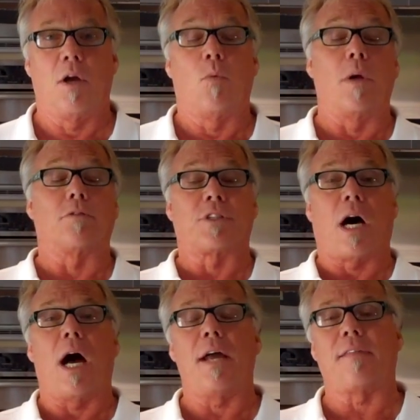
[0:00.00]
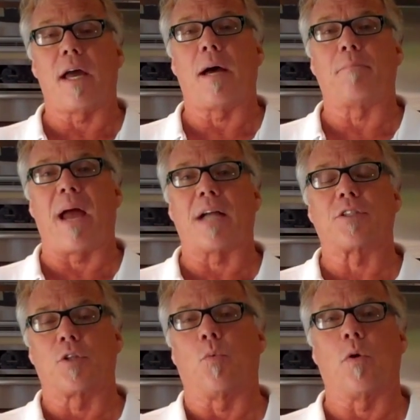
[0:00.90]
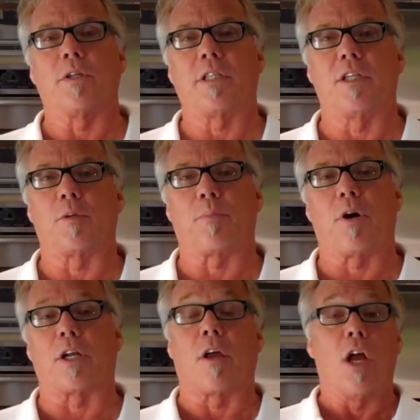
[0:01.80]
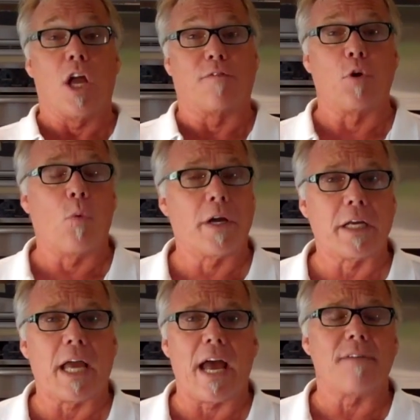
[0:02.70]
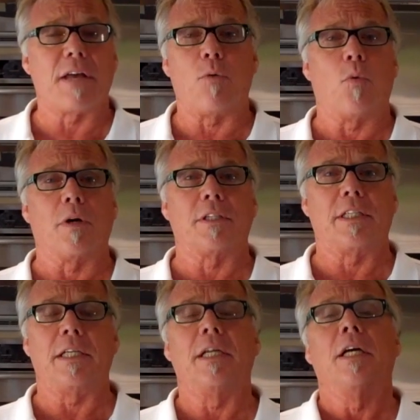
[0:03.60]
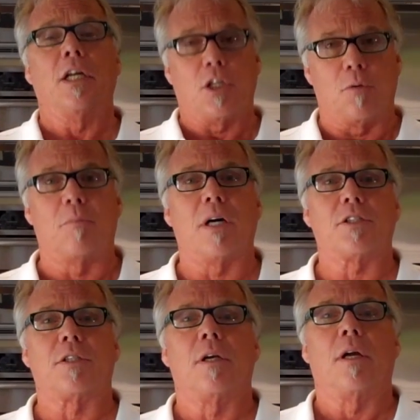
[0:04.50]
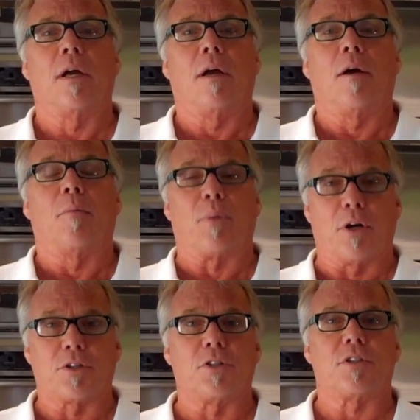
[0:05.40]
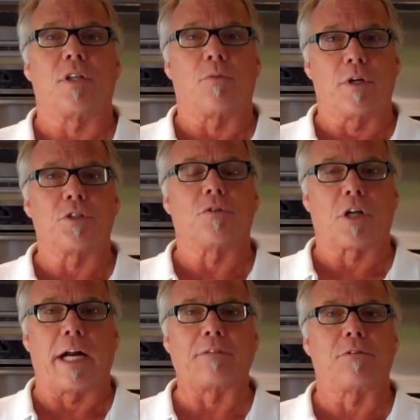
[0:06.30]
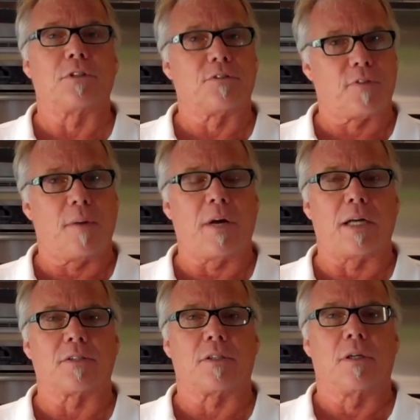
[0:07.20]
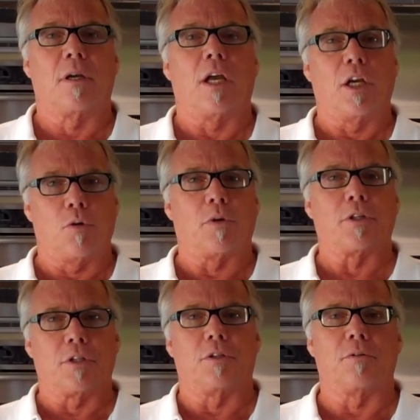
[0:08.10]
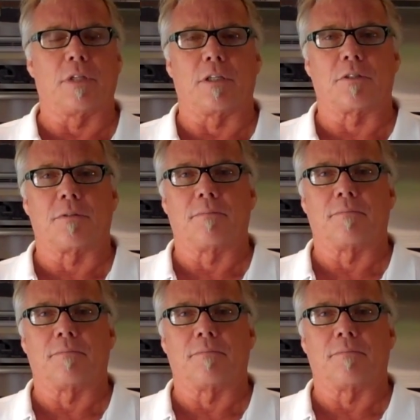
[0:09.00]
We'll tie that back to the warranty of the product. If you want to have that warranty, you must purchase the original cartridges from us in order to do this.